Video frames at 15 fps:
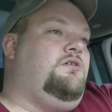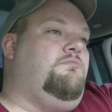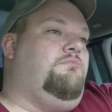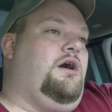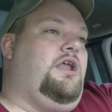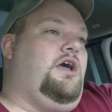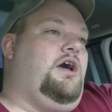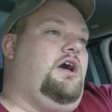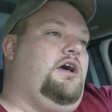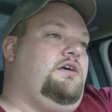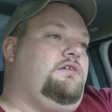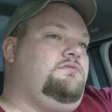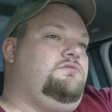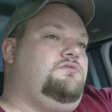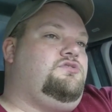But
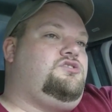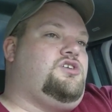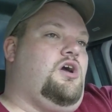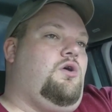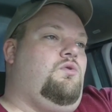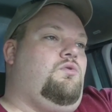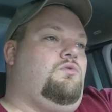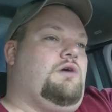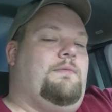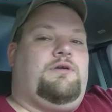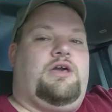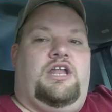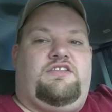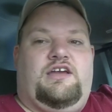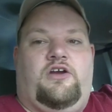so I'm
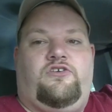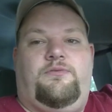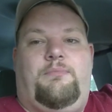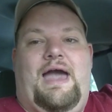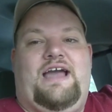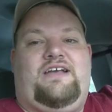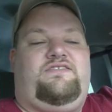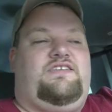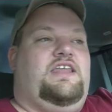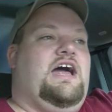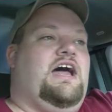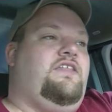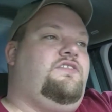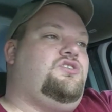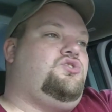gonna tear the back seat
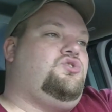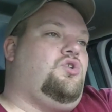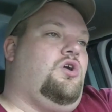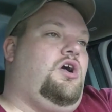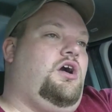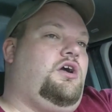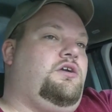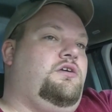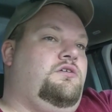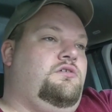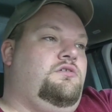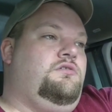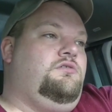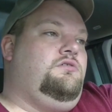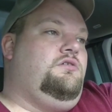out of this truck,
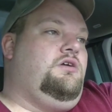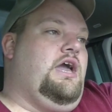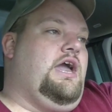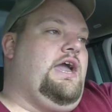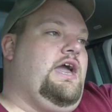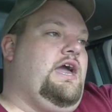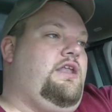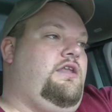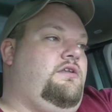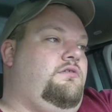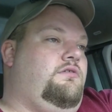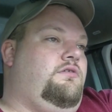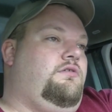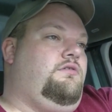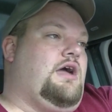
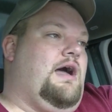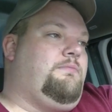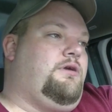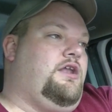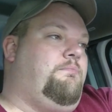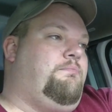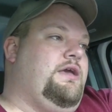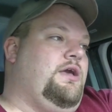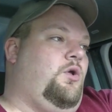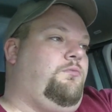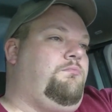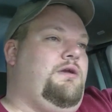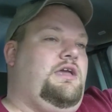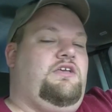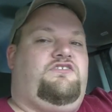and I'm gonna
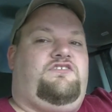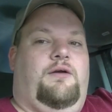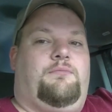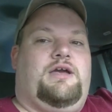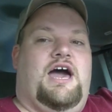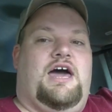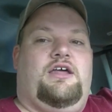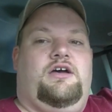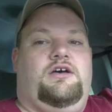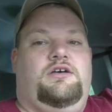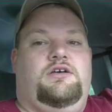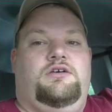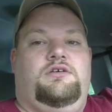build me some kind of